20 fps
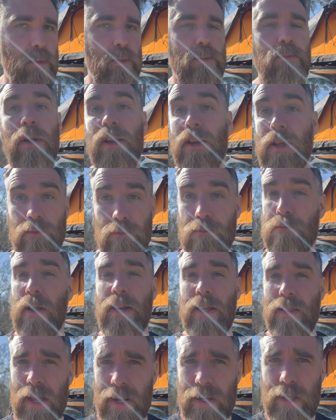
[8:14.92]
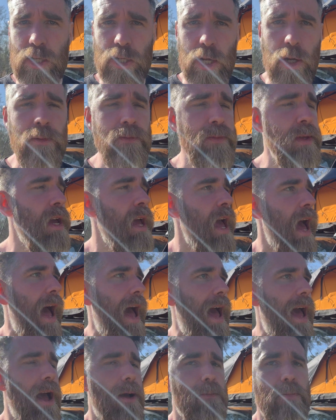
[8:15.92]
ladies do,
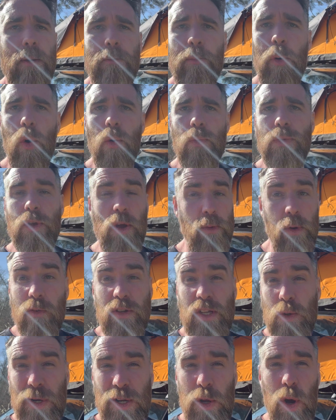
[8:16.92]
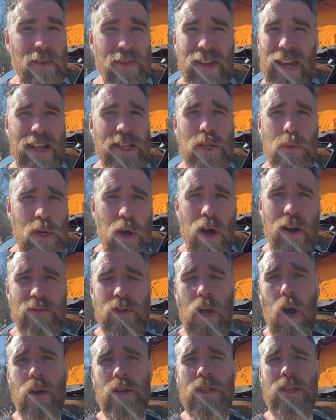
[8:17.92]
but then obviously we don't have kids, we don't have
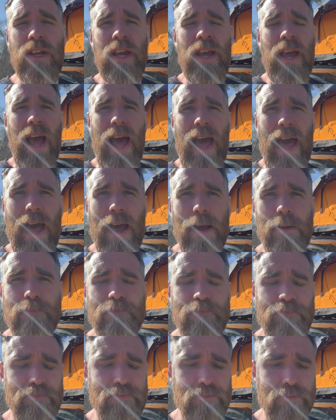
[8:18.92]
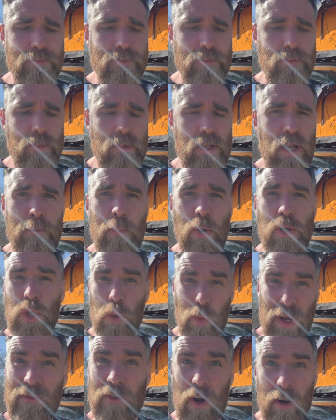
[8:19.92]
dogs, but so
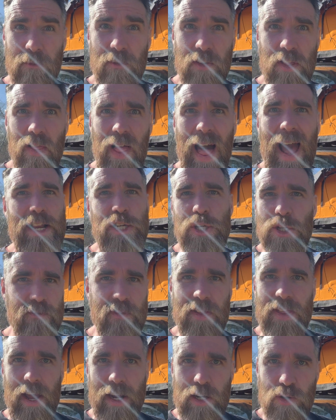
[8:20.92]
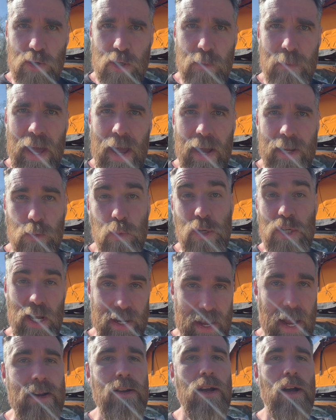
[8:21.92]
we've gone for the Lite just for the extra space, which
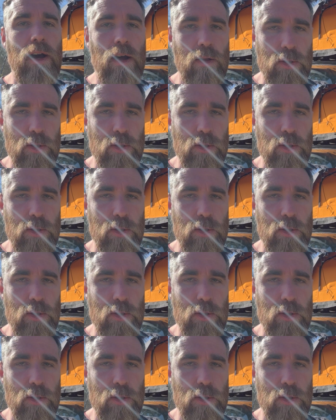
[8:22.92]
again I'll